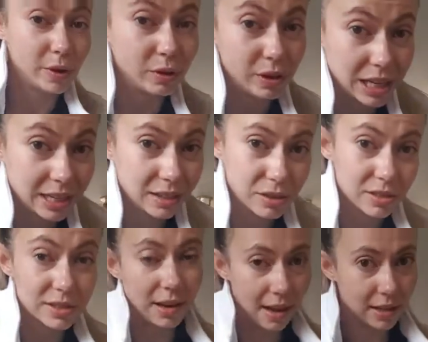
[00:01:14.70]
real late
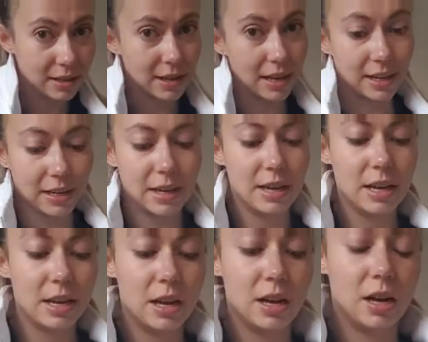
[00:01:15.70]
last night, like
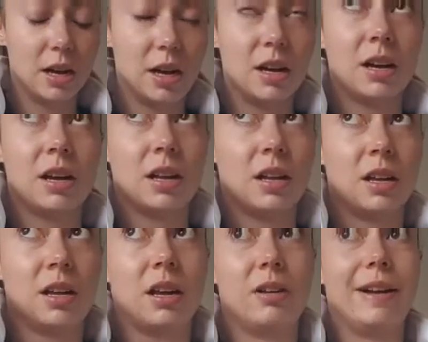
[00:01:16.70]

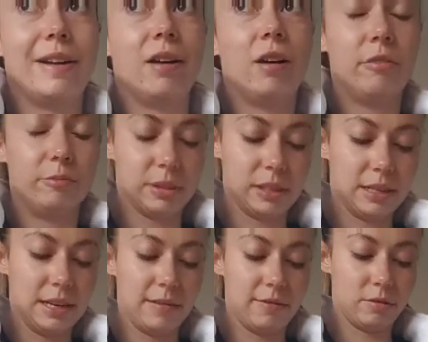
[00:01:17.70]
around
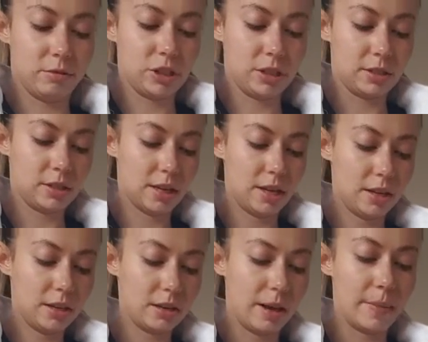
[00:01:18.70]
11:30, which is,
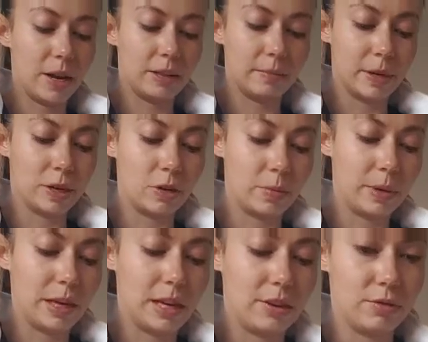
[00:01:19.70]
I might not be
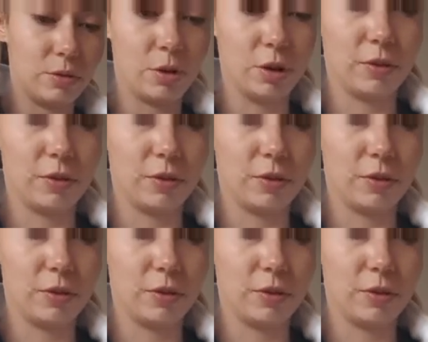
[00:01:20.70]
late for all